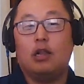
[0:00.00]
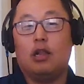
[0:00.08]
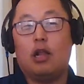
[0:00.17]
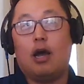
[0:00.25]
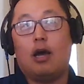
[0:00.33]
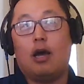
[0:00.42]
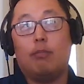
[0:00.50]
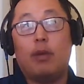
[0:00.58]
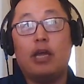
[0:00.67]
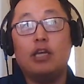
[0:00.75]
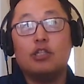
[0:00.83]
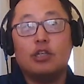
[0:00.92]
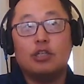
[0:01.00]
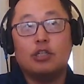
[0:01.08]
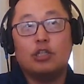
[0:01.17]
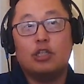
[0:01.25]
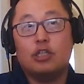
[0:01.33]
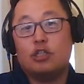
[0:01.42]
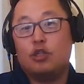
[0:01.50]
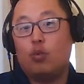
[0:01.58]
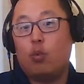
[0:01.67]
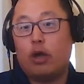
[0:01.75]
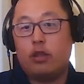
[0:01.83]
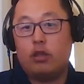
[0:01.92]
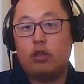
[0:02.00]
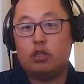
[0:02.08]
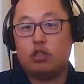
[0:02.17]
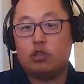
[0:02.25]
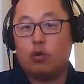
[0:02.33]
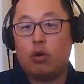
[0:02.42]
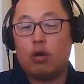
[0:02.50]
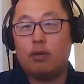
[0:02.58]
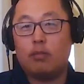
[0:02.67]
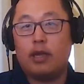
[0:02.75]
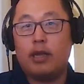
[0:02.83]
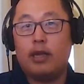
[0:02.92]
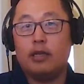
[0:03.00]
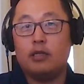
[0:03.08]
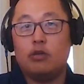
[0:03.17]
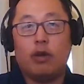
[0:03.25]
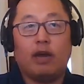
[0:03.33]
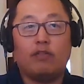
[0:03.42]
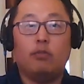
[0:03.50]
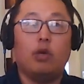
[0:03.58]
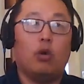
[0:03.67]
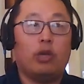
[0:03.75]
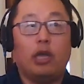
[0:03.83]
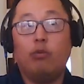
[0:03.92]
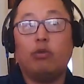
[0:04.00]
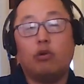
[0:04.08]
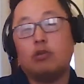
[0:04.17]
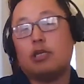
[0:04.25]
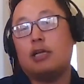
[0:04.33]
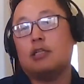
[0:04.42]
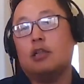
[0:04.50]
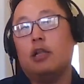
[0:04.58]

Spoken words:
lot of patience just to weather the storm. And you have to be okay with those highs and